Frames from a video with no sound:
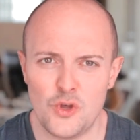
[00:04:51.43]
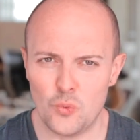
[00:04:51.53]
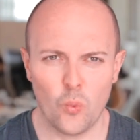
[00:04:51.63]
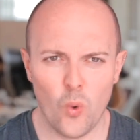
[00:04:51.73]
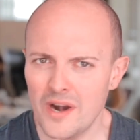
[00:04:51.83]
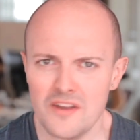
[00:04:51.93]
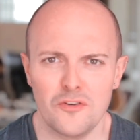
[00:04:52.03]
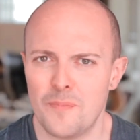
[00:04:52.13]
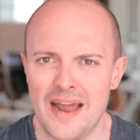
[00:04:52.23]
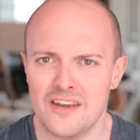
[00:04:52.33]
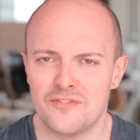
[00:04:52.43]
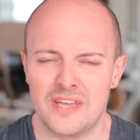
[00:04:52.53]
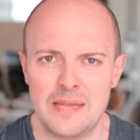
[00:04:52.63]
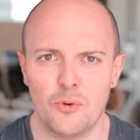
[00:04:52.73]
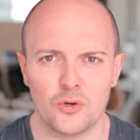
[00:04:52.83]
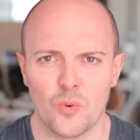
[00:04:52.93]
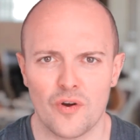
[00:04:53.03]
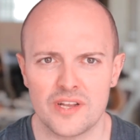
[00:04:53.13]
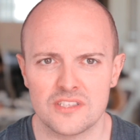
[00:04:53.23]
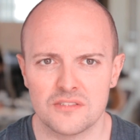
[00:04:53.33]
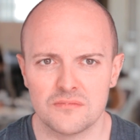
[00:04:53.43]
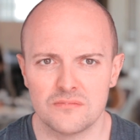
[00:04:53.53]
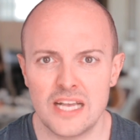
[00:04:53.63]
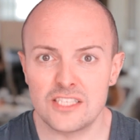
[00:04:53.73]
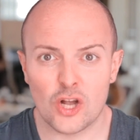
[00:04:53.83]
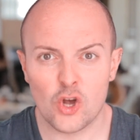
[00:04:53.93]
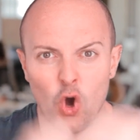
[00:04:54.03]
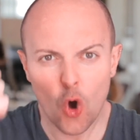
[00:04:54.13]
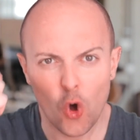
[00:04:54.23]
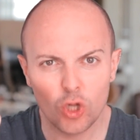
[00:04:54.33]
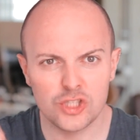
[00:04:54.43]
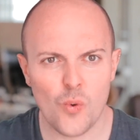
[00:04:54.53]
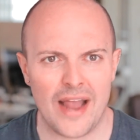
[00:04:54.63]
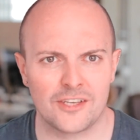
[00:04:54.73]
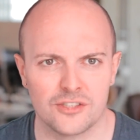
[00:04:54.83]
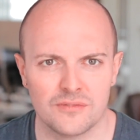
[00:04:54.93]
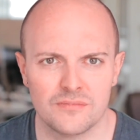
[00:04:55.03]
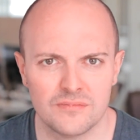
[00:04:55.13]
you wonderful band of keyboard warriors. It's a call to action.